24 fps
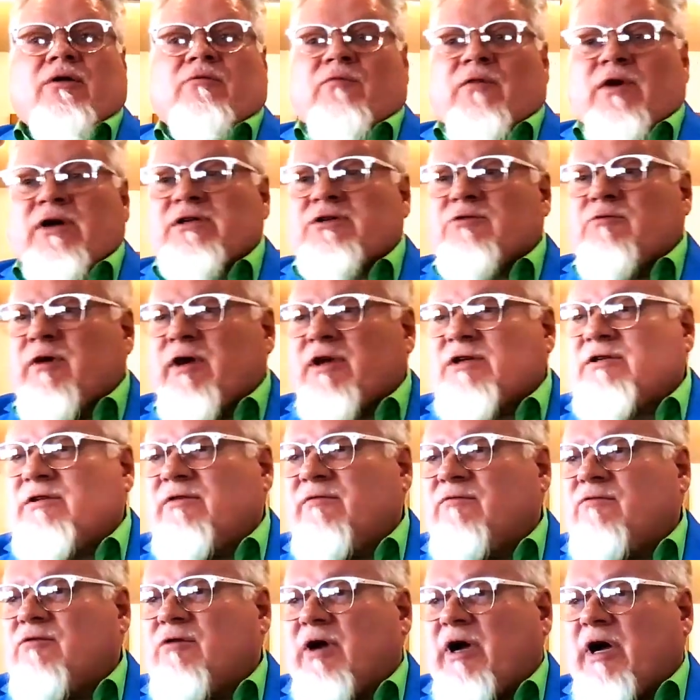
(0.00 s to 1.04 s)
and resurrection
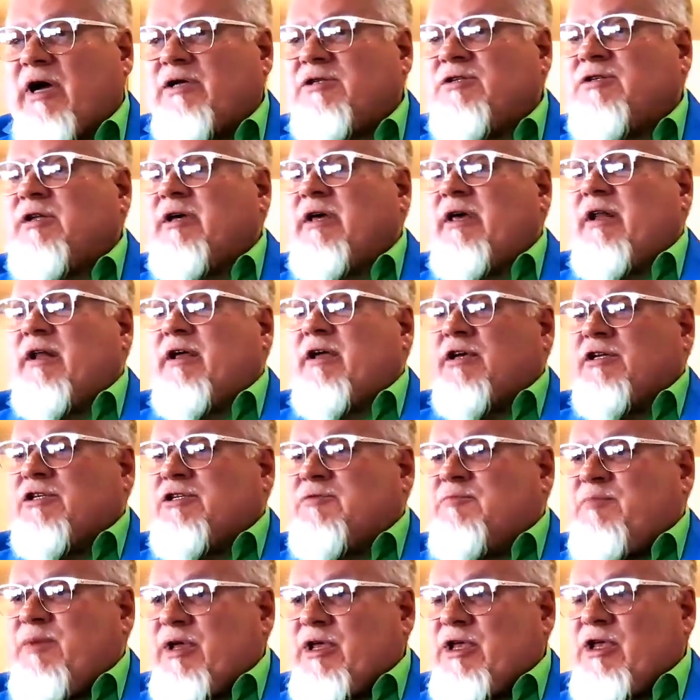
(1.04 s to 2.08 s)
of Christ in a
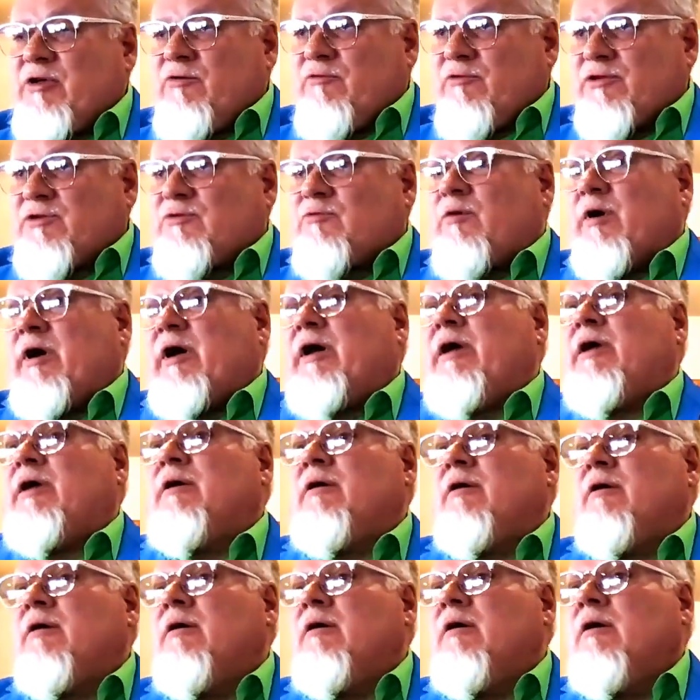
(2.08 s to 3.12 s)
conspicuous way
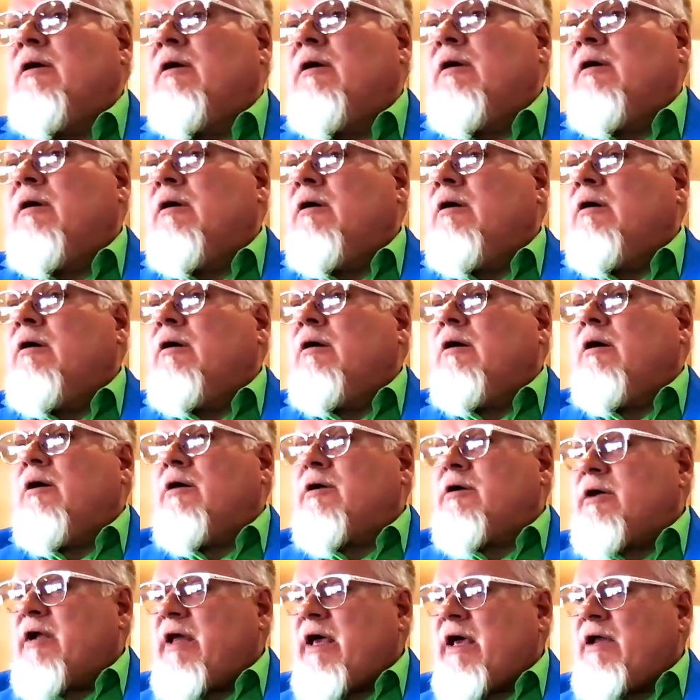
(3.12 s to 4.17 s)

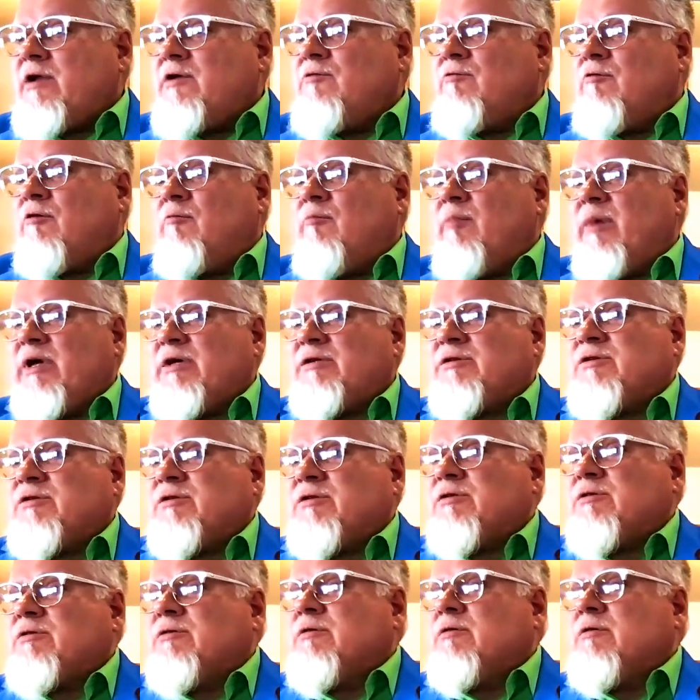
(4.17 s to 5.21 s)
on an annual
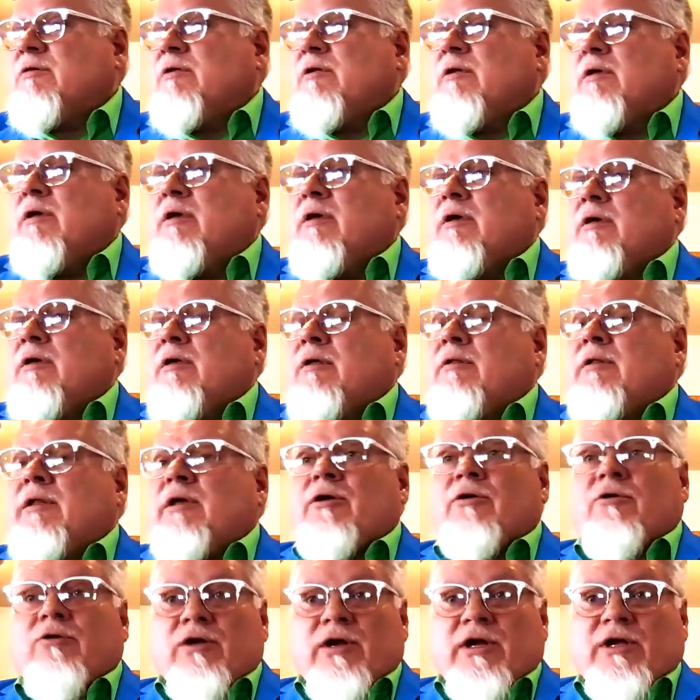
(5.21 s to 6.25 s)
basis. The
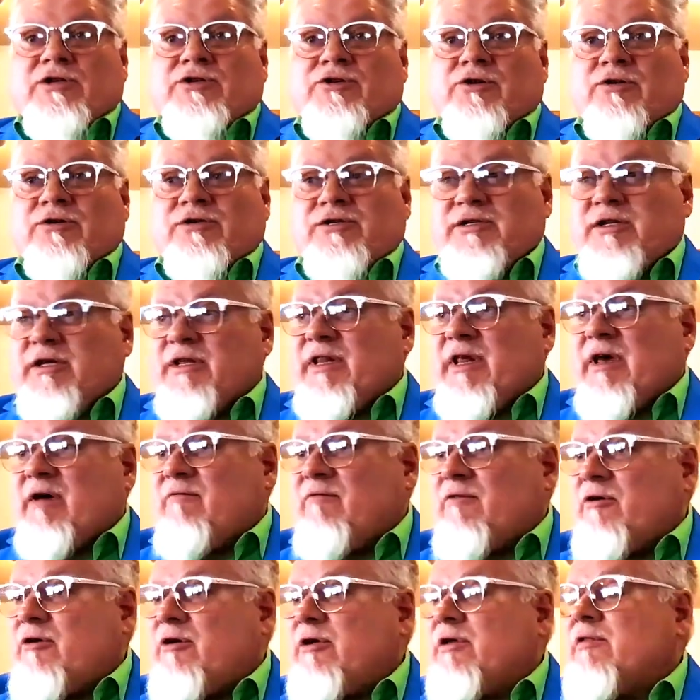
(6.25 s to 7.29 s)
early church did that
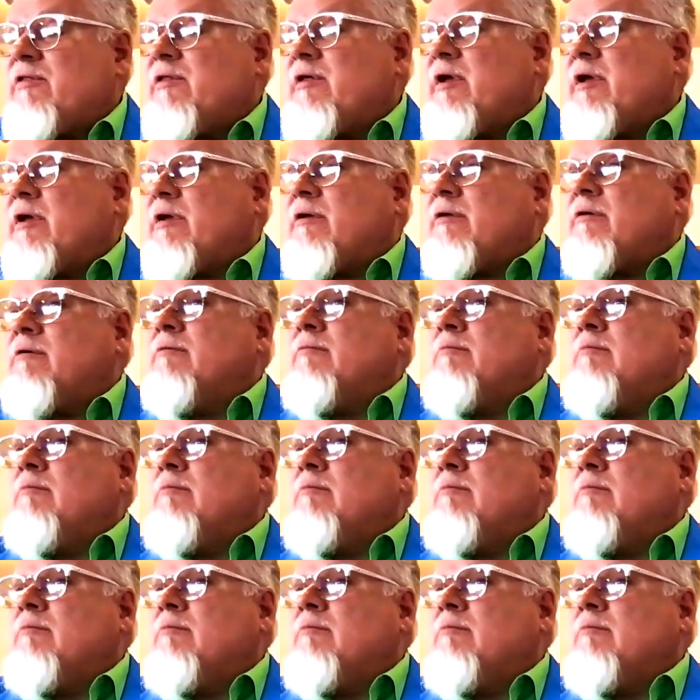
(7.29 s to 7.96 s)
very thing,